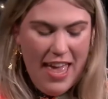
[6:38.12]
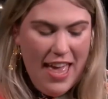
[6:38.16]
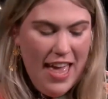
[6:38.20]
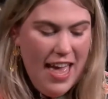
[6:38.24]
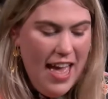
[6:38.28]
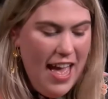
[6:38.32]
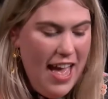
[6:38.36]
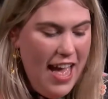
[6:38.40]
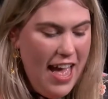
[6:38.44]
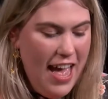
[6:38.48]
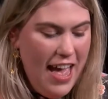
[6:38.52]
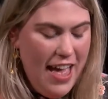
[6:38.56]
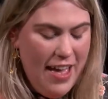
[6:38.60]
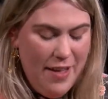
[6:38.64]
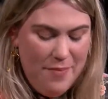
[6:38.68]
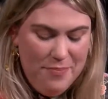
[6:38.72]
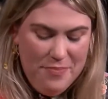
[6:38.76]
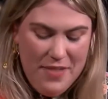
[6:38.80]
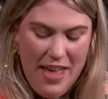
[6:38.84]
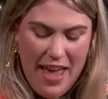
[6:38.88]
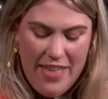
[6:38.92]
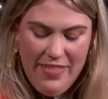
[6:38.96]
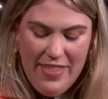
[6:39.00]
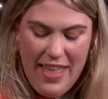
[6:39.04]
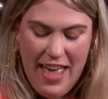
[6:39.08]

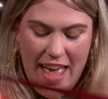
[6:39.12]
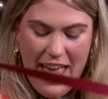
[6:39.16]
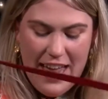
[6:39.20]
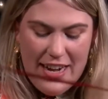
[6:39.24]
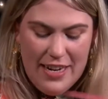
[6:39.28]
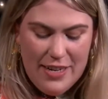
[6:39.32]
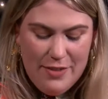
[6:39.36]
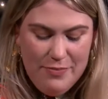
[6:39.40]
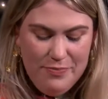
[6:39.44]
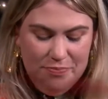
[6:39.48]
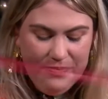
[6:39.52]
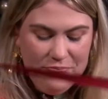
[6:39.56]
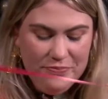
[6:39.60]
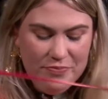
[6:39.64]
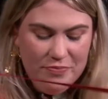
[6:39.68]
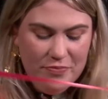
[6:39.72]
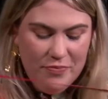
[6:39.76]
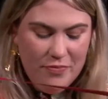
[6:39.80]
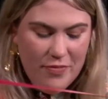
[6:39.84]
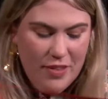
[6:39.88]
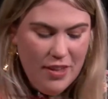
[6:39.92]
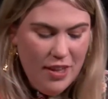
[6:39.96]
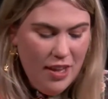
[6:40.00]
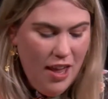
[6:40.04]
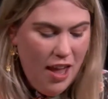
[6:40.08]
And then
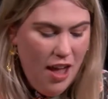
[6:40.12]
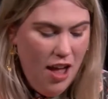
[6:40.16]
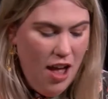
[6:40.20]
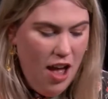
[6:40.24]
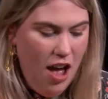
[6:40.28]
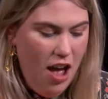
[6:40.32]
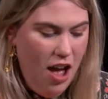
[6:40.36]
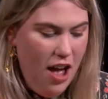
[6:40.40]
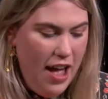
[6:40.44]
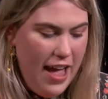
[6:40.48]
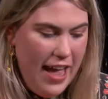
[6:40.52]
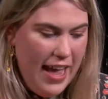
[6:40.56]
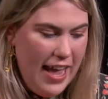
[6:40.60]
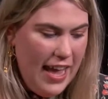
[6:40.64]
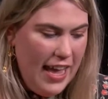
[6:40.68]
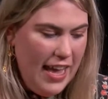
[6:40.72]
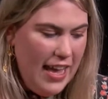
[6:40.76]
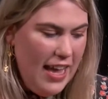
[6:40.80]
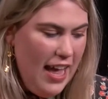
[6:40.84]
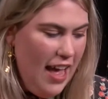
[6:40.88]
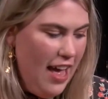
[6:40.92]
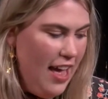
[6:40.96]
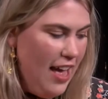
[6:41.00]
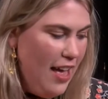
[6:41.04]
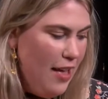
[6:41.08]

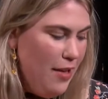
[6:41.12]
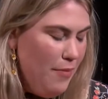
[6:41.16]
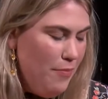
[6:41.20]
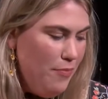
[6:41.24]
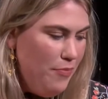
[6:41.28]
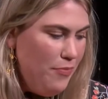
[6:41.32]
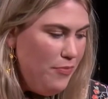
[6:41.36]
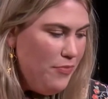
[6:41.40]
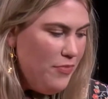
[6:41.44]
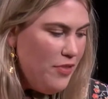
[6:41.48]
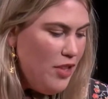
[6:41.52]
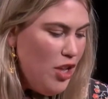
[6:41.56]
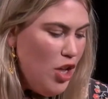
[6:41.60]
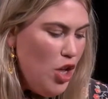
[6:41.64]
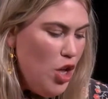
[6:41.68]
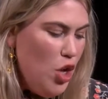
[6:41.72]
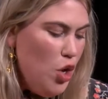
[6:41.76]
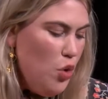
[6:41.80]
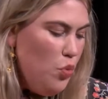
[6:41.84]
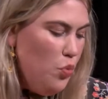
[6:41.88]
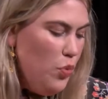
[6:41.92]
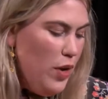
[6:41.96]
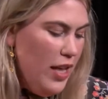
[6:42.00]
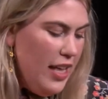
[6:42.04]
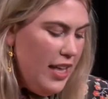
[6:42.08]
I
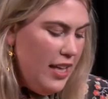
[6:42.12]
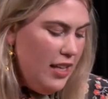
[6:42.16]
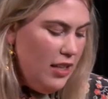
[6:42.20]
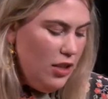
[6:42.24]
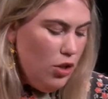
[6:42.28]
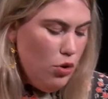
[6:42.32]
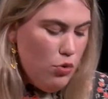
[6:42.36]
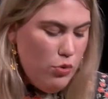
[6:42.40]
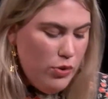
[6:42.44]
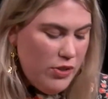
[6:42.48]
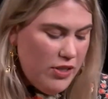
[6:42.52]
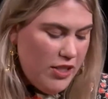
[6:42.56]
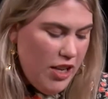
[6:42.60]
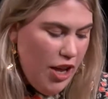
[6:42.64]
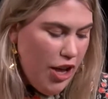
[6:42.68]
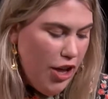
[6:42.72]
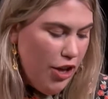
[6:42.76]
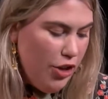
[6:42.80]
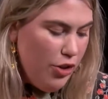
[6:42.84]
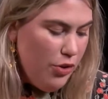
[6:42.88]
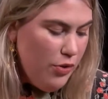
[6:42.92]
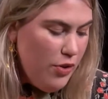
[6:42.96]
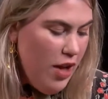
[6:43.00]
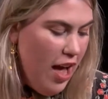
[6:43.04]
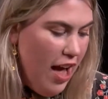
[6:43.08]
will
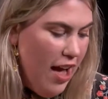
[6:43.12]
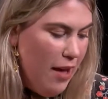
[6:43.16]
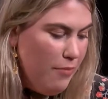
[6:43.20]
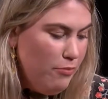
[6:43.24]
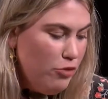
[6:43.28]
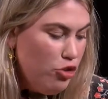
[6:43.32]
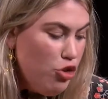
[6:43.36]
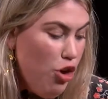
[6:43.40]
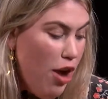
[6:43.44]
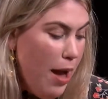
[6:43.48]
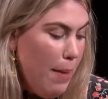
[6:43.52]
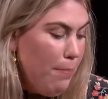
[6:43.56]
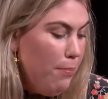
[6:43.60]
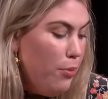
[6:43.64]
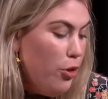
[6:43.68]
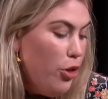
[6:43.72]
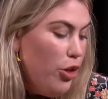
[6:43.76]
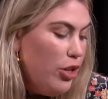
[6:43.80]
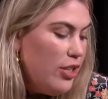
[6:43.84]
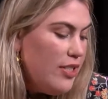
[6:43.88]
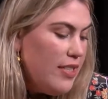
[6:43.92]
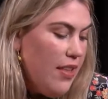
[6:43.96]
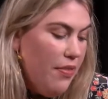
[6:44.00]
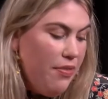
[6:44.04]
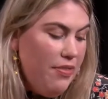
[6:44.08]
also try and
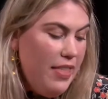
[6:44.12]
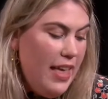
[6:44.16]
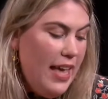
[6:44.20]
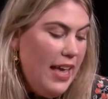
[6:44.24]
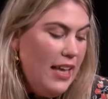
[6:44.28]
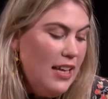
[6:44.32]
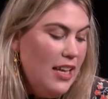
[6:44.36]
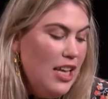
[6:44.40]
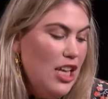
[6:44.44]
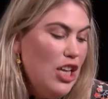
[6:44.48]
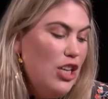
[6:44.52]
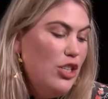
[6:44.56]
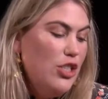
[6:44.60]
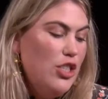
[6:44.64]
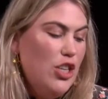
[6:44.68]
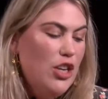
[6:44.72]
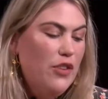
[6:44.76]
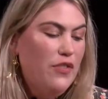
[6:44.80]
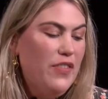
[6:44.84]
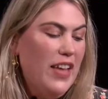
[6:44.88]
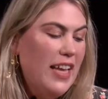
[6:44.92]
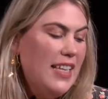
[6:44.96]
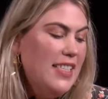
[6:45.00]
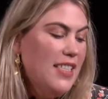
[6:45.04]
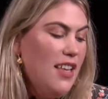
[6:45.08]
put something sort of
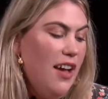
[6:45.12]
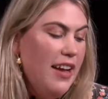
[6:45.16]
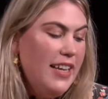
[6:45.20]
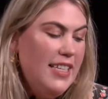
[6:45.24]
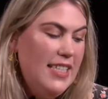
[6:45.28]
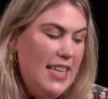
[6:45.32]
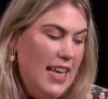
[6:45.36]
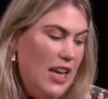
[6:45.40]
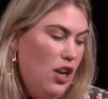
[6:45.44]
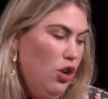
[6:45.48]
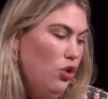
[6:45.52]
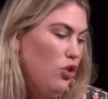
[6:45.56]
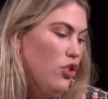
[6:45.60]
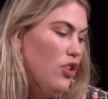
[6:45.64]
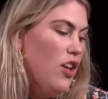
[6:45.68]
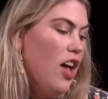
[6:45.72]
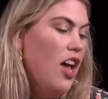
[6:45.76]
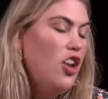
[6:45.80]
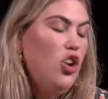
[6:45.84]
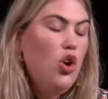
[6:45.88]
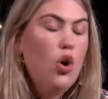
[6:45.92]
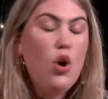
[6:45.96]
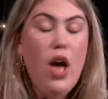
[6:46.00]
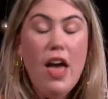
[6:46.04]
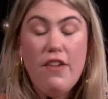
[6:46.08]
exciting on,
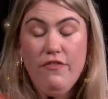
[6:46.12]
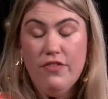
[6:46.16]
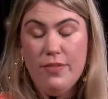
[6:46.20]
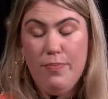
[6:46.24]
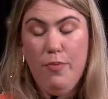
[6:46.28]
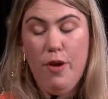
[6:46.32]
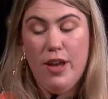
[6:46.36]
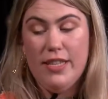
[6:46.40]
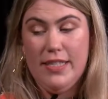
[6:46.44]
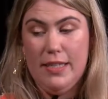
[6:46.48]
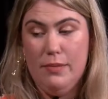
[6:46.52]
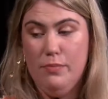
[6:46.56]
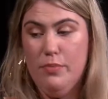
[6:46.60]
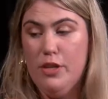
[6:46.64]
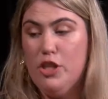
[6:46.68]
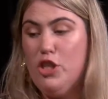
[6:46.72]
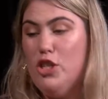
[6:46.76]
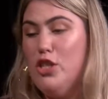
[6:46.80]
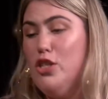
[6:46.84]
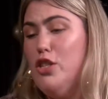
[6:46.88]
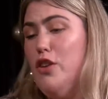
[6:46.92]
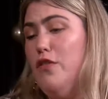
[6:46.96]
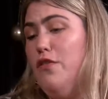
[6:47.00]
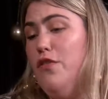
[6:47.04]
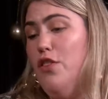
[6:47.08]
not every present, but
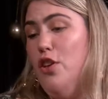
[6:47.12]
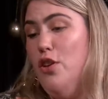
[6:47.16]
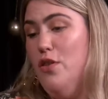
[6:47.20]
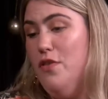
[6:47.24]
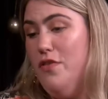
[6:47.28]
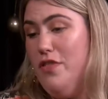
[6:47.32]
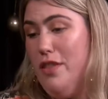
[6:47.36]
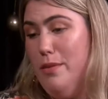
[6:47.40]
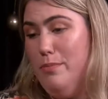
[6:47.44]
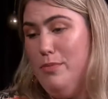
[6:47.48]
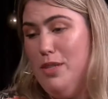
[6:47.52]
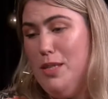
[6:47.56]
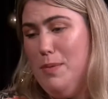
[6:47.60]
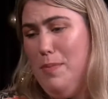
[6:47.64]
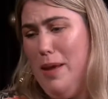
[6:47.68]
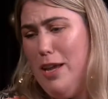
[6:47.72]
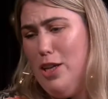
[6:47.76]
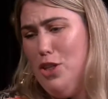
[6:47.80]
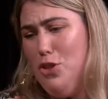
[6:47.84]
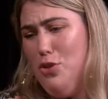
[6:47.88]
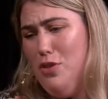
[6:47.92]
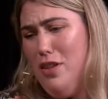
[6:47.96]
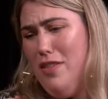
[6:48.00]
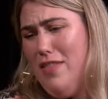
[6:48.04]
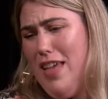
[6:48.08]
just a few of them to make
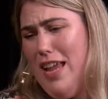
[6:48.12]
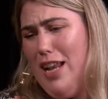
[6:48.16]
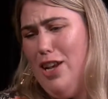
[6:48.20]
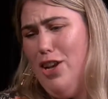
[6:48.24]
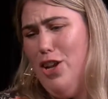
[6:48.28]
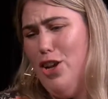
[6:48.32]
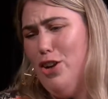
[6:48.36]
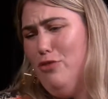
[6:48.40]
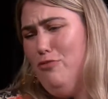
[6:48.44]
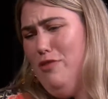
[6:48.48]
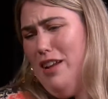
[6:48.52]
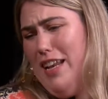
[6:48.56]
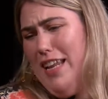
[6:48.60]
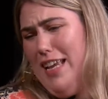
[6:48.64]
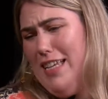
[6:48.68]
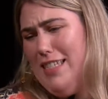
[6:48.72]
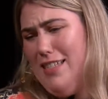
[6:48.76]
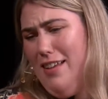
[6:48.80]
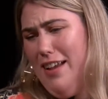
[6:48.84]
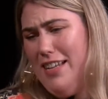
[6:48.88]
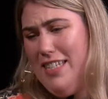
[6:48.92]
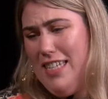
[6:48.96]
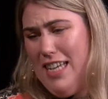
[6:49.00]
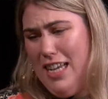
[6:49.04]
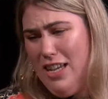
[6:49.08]
sure that they look really
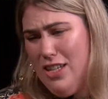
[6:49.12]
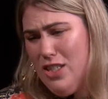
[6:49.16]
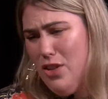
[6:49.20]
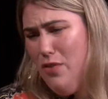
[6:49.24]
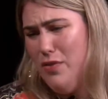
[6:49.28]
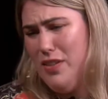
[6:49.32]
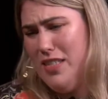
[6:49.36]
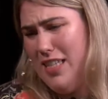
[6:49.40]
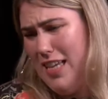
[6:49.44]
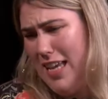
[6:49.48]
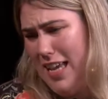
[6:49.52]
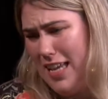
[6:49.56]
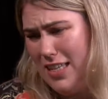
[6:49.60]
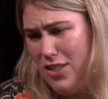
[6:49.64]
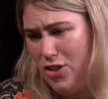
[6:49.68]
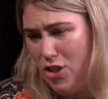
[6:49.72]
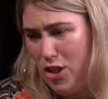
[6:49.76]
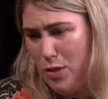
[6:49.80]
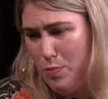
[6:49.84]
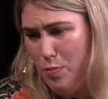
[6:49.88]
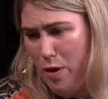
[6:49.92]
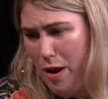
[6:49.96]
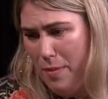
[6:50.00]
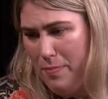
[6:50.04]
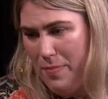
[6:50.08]
exciting, because obviously it is
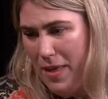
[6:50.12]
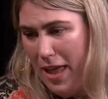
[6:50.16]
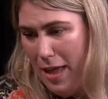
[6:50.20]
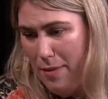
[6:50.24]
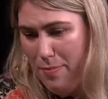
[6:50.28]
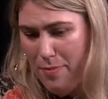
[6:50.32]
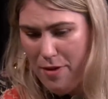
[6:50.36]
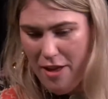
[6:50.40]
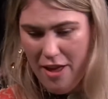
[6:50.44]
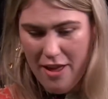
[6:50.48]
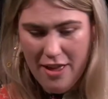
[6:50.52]
just brown paper.